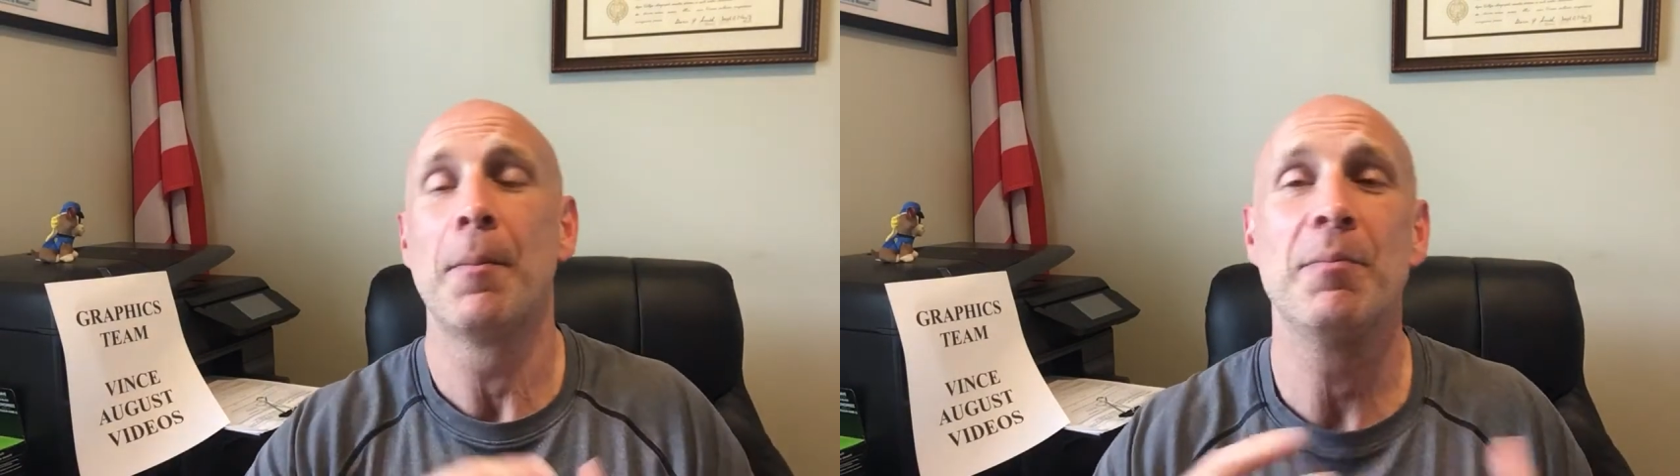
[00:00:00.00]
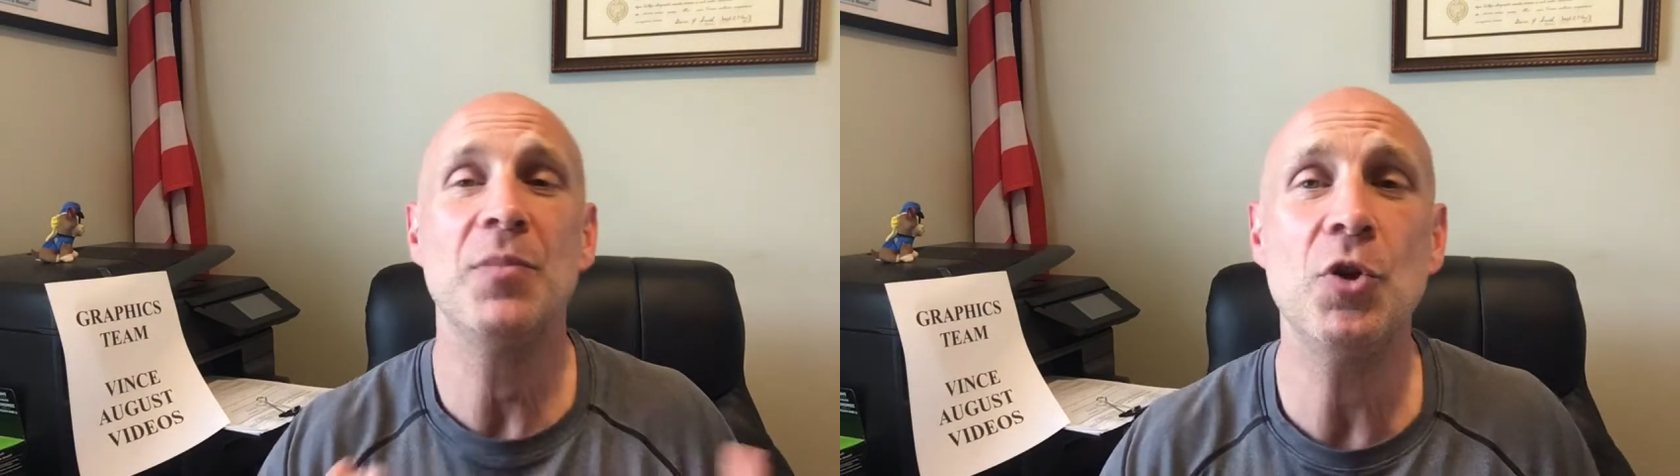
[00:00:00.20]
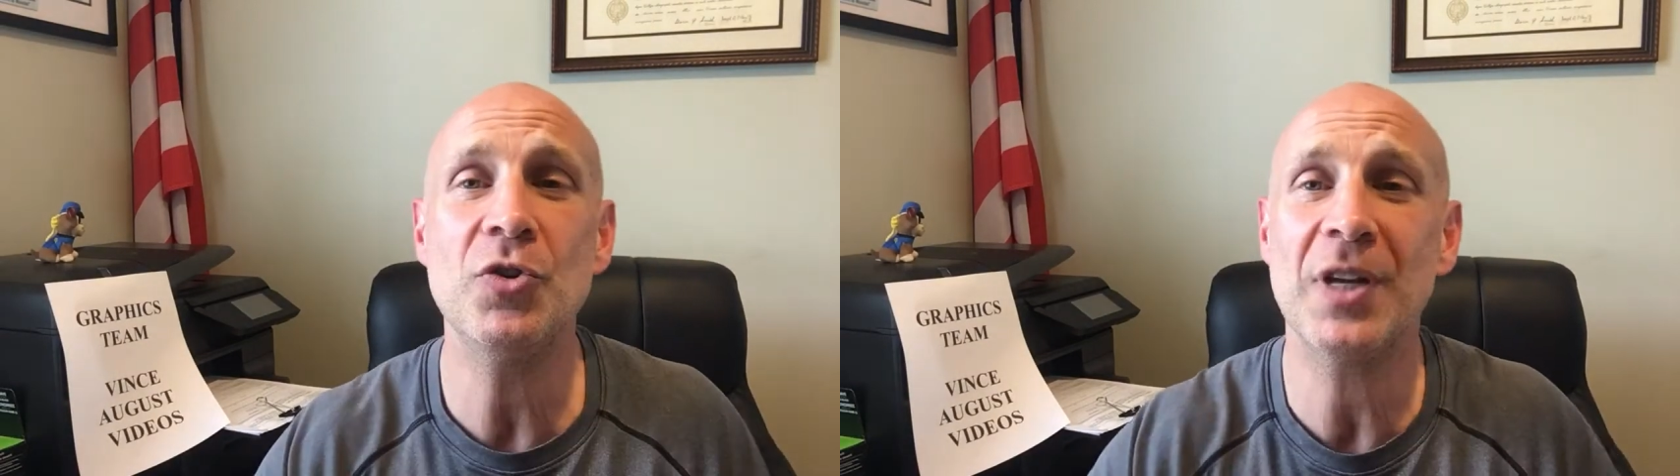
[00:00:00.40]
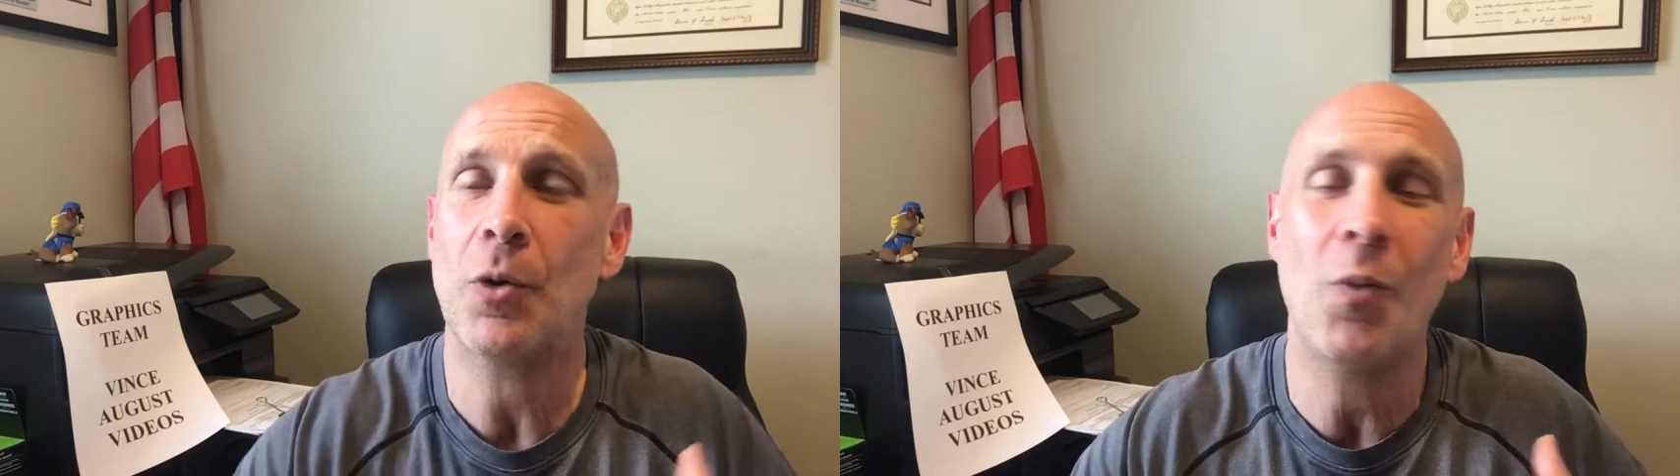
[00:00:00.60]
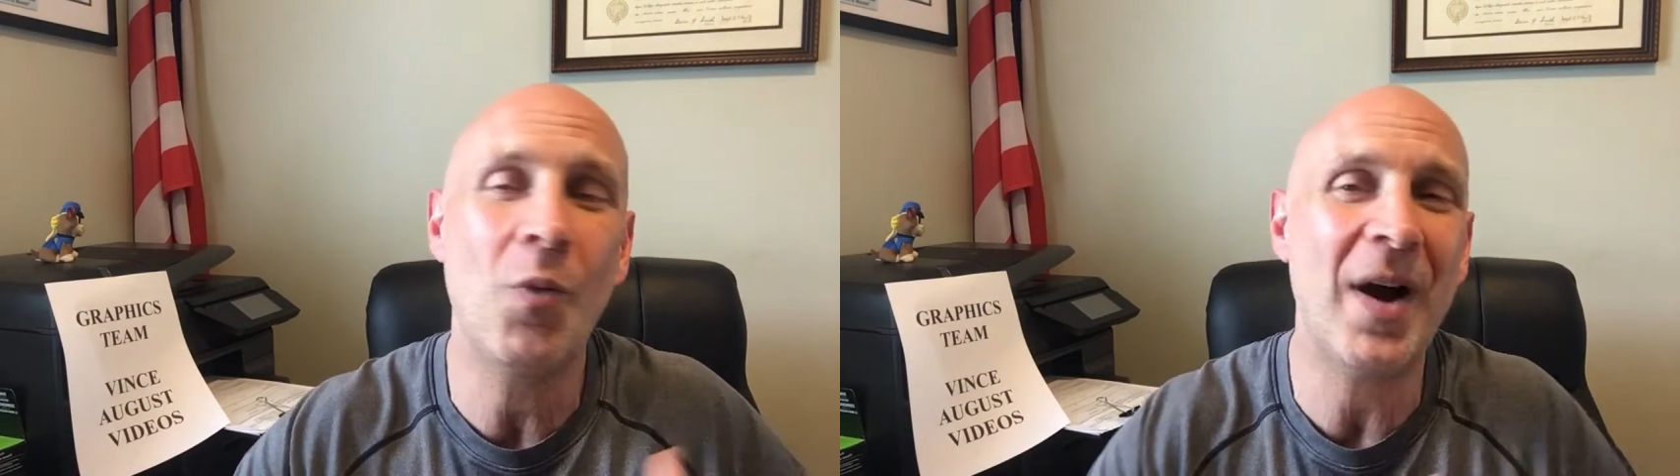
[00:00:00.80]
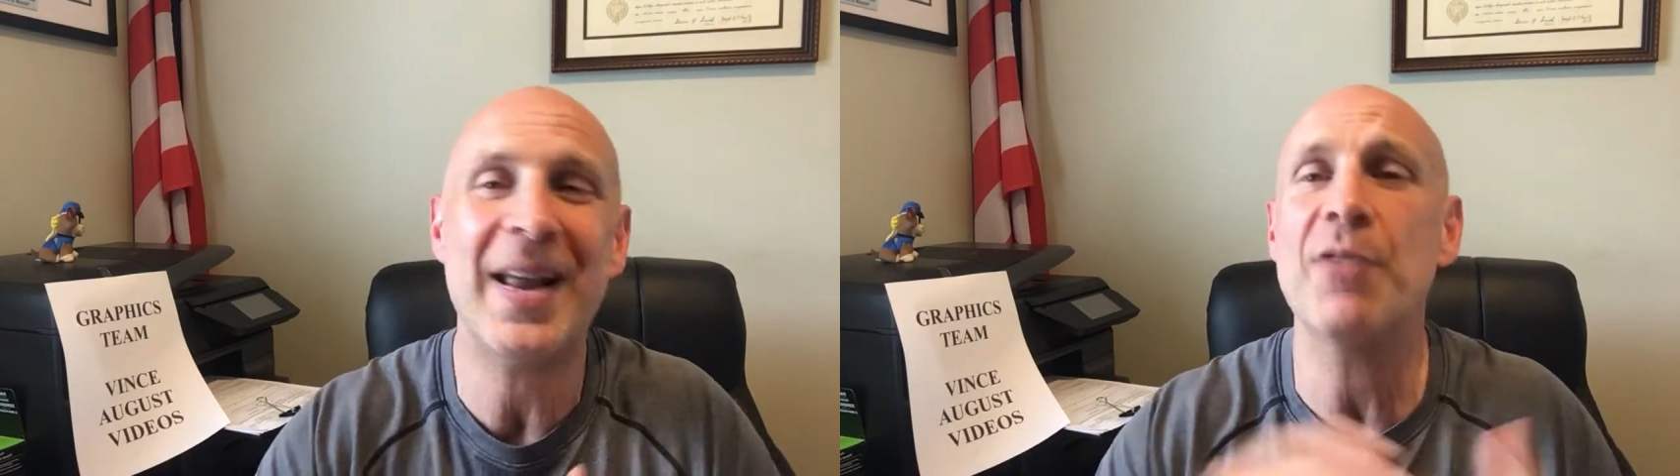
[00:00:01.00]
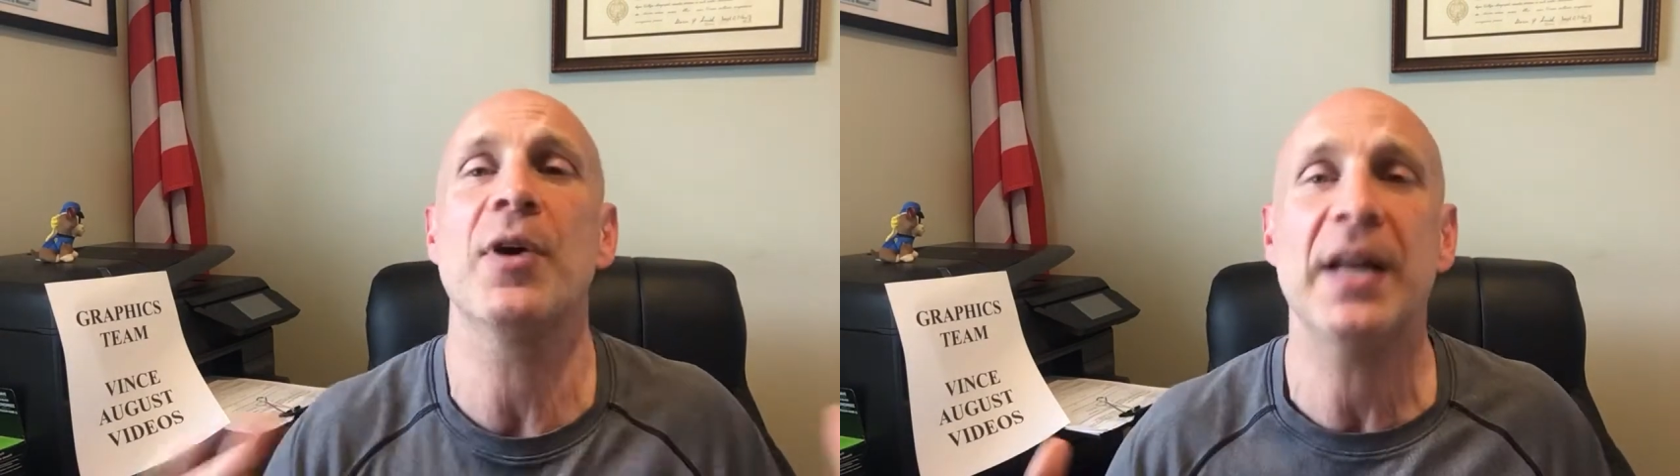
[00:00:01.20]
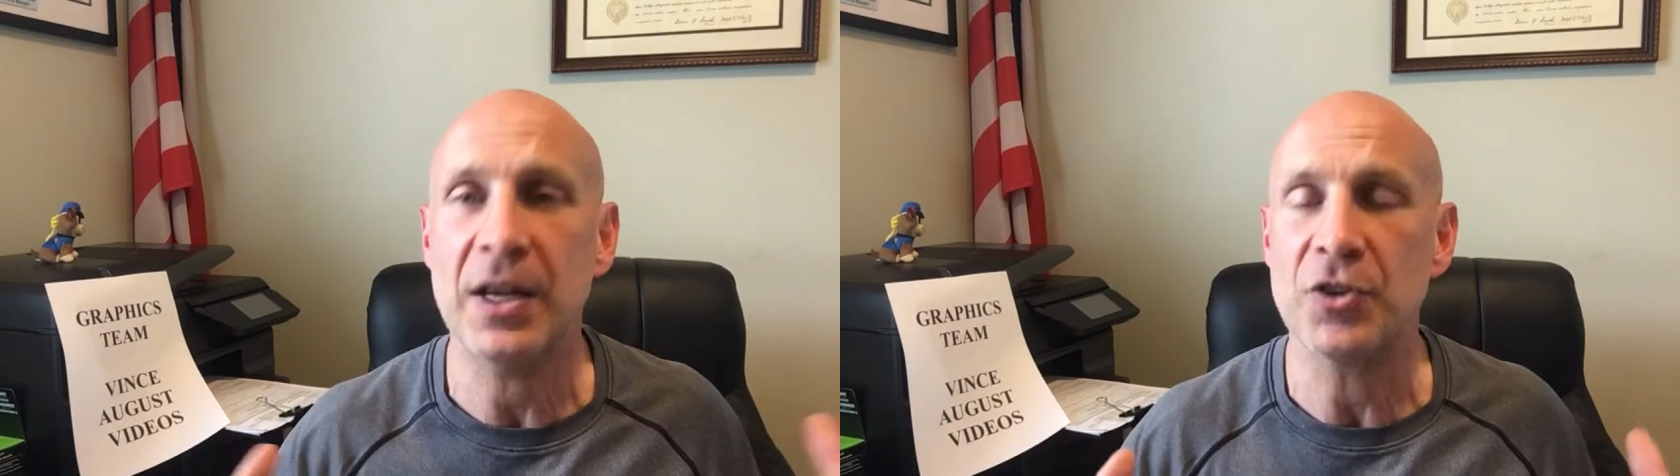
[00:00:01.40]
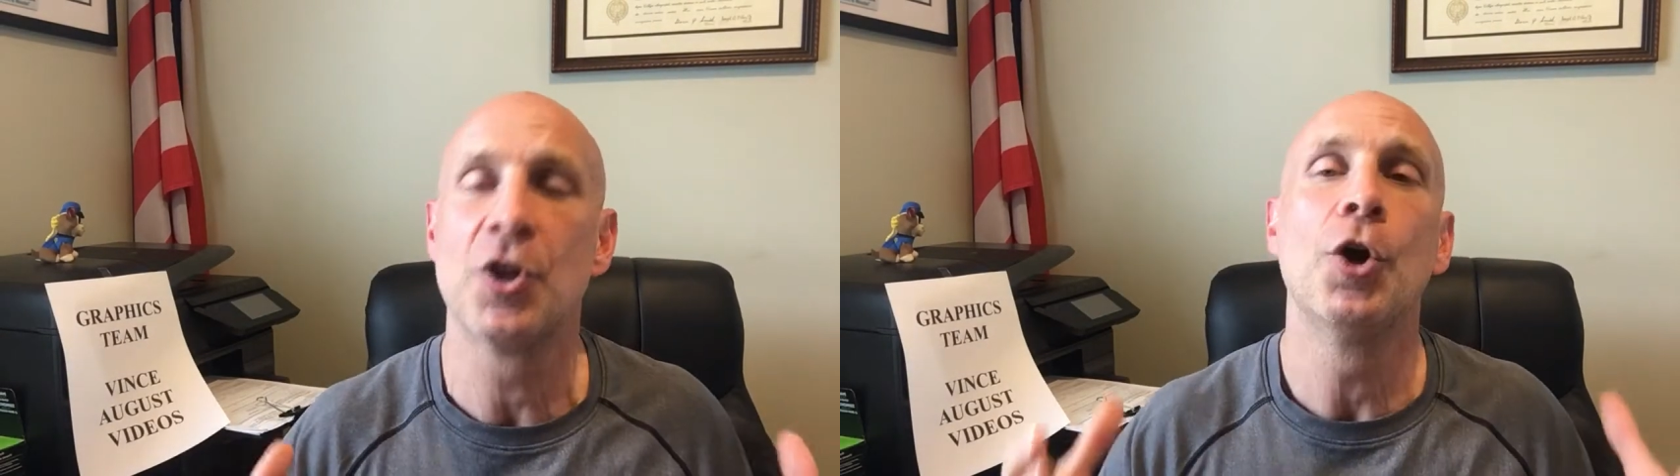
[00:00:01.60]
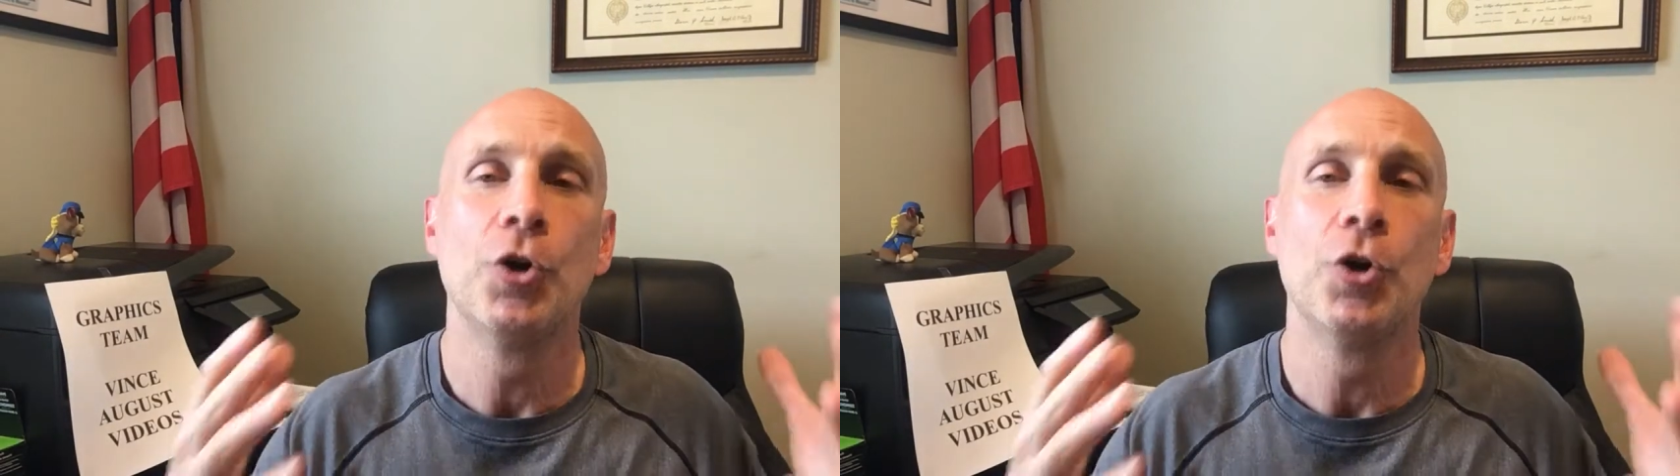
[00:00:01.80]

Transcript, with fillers: music, whatever it is,